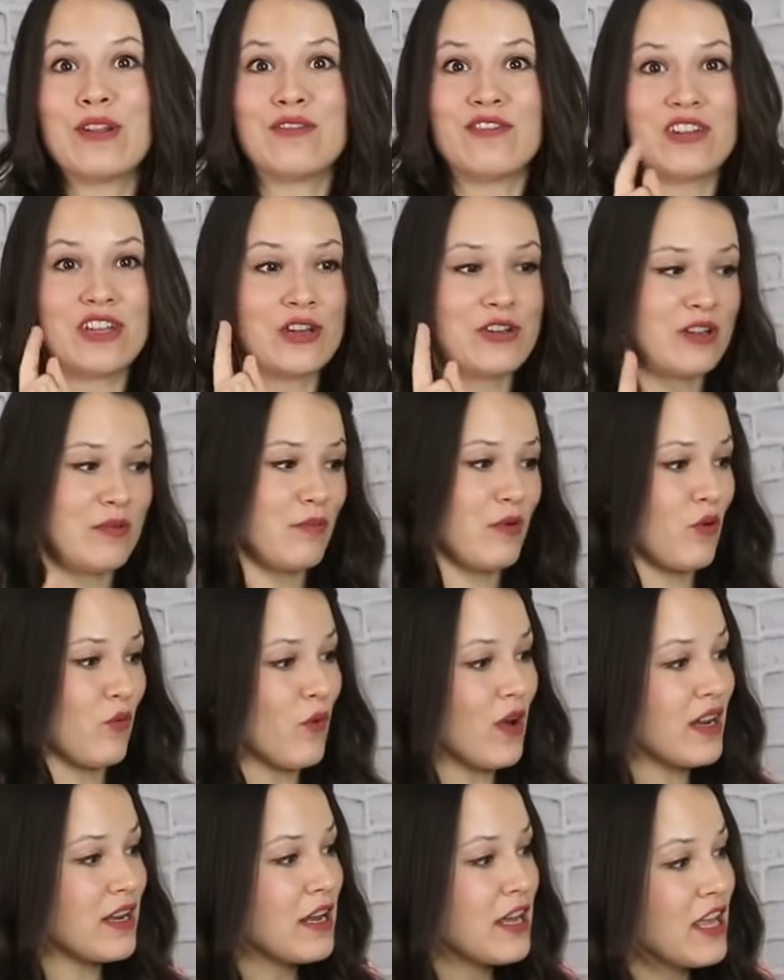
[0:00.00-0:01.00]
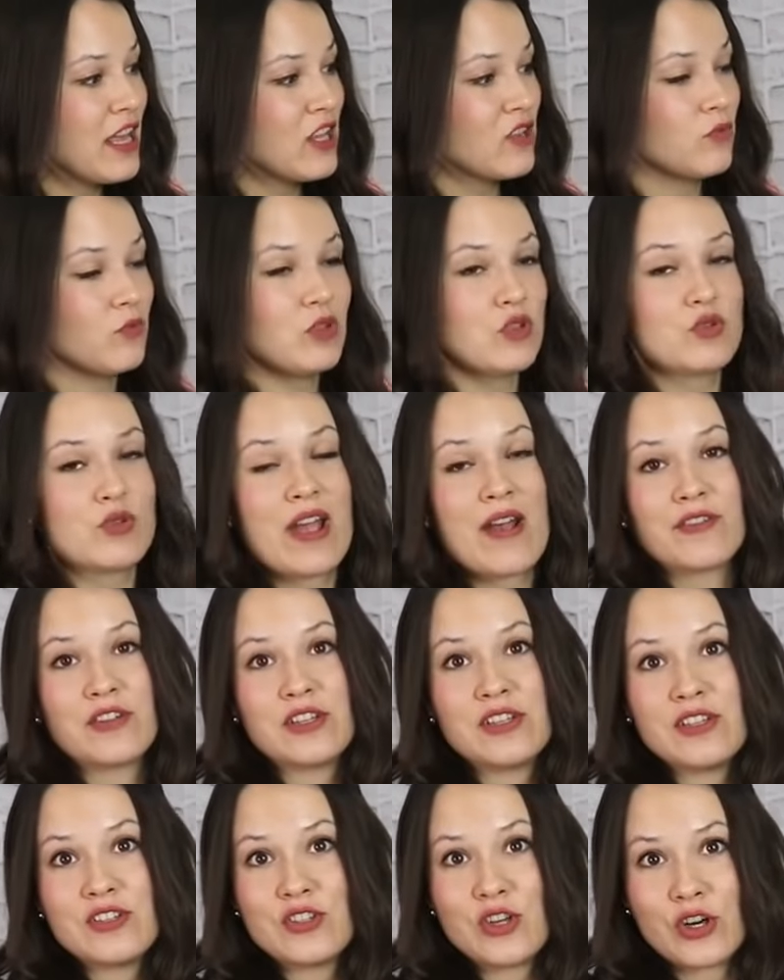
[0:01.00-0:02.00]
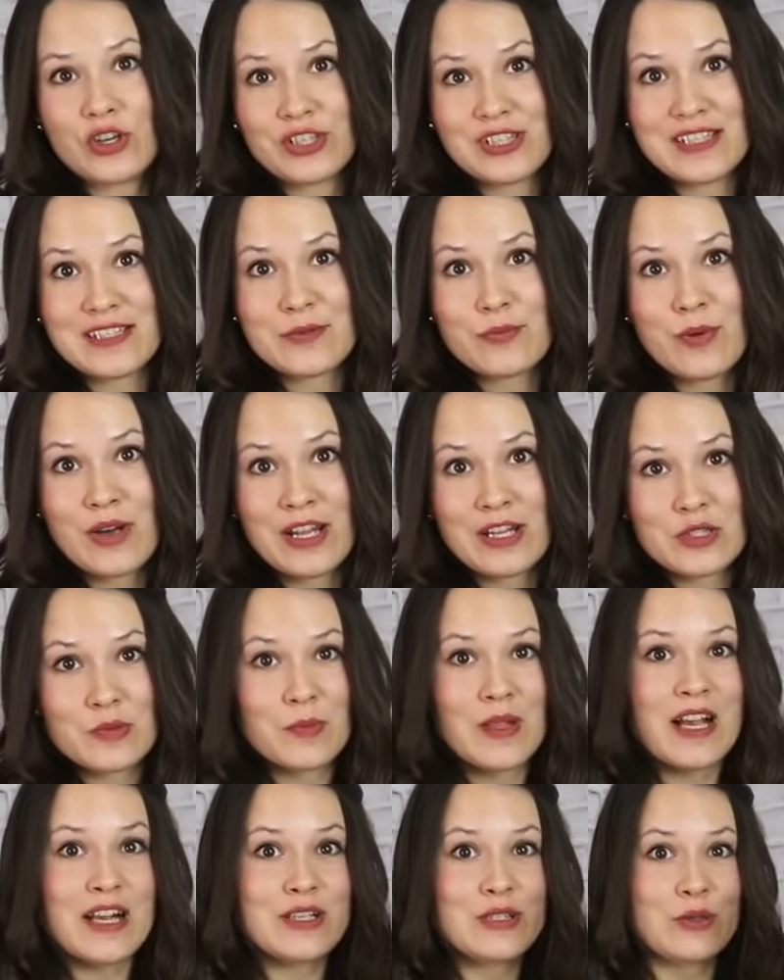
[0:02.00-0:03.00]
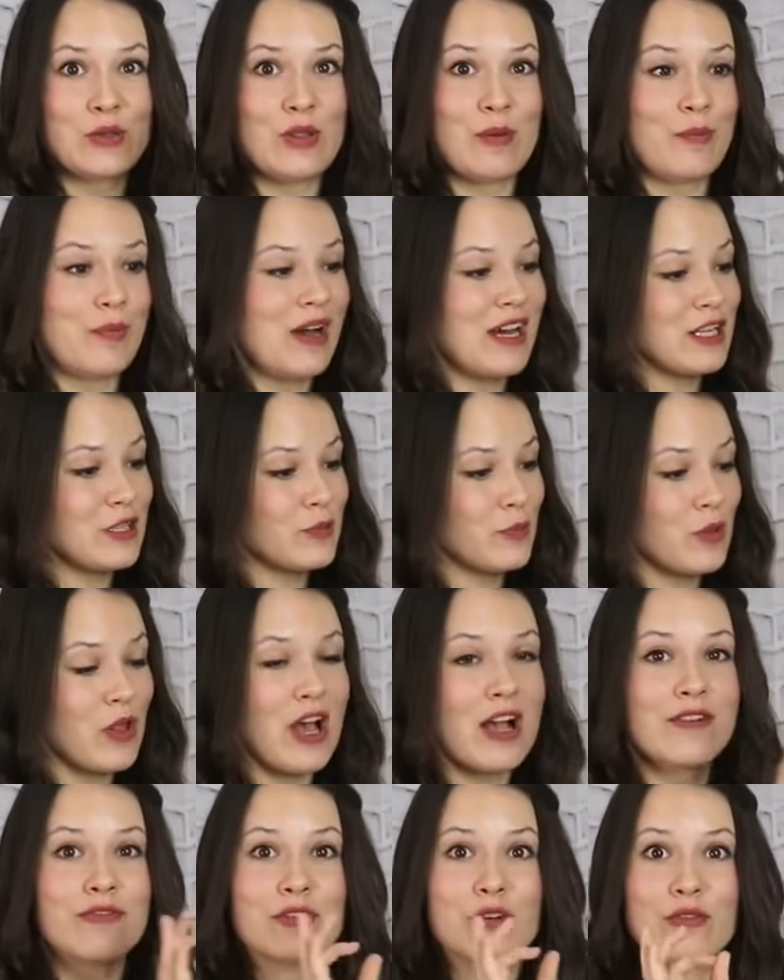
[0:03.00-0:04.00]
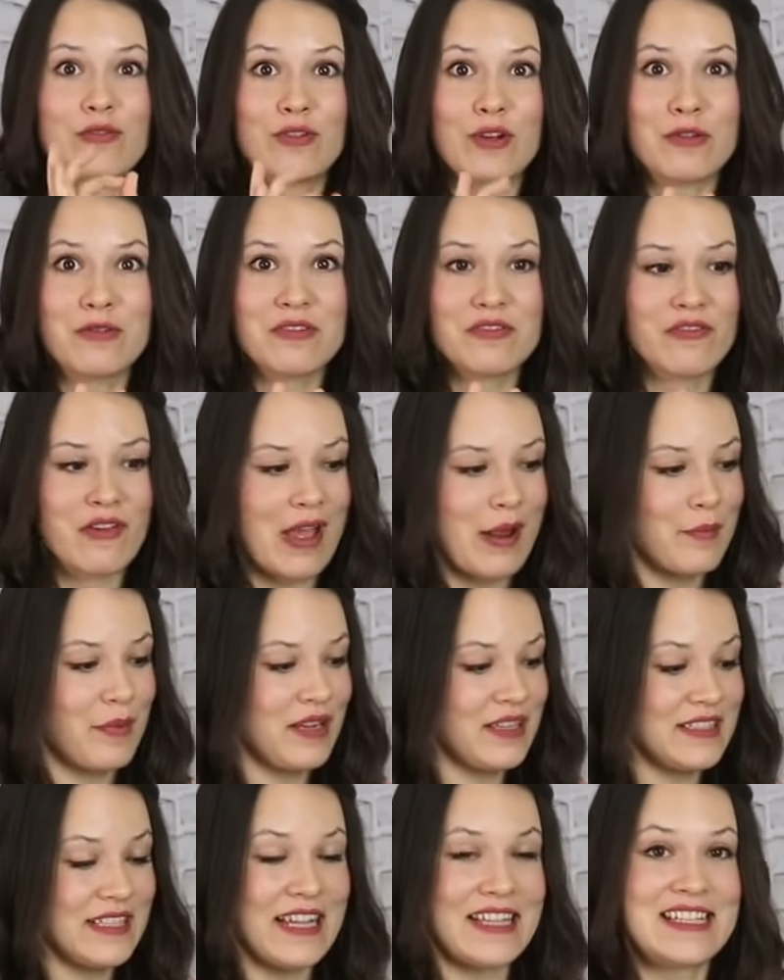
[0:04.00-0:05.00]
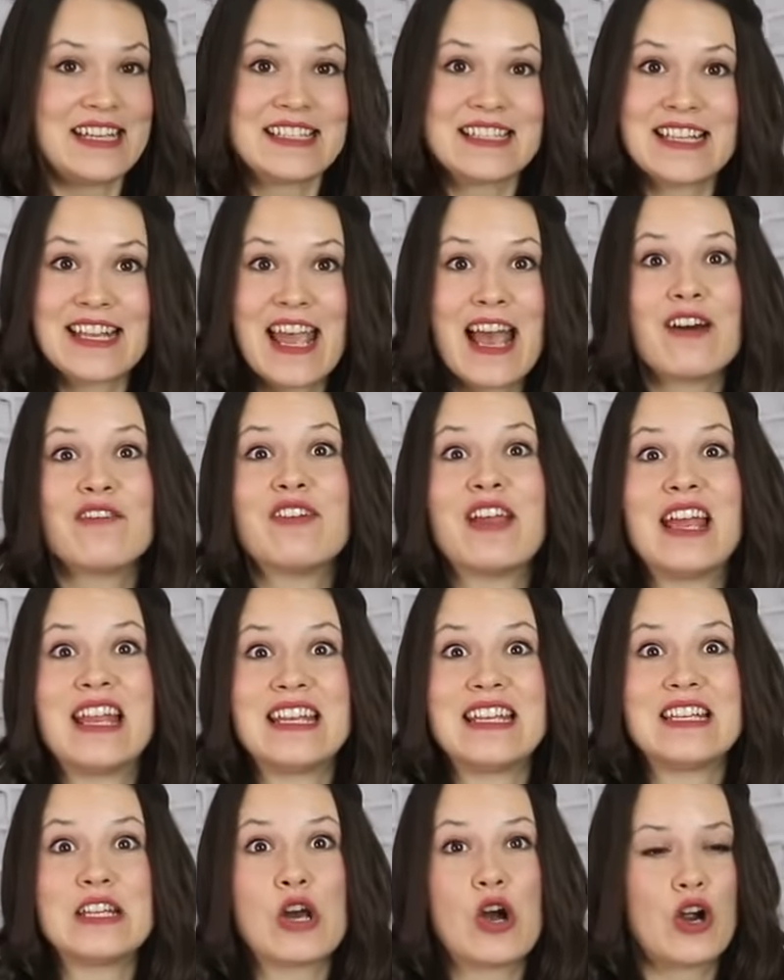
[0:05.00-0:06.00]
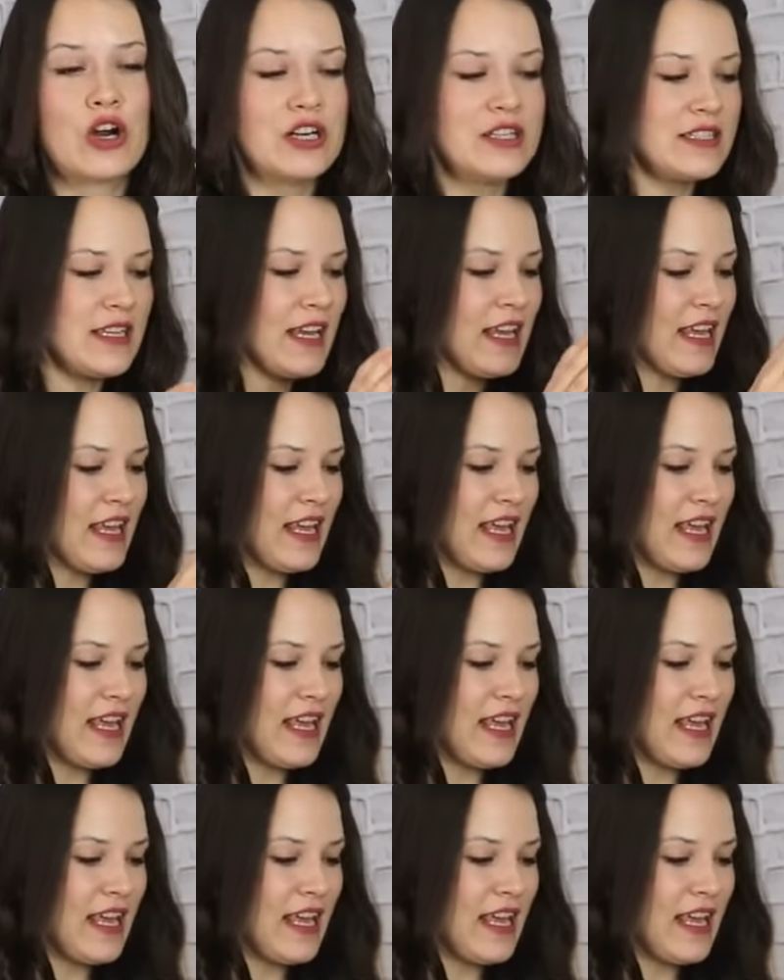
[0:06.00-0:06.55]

in video number one, we drafted the dartless bodice block, so the bodice block for woven fabrics that doesn't have any darts.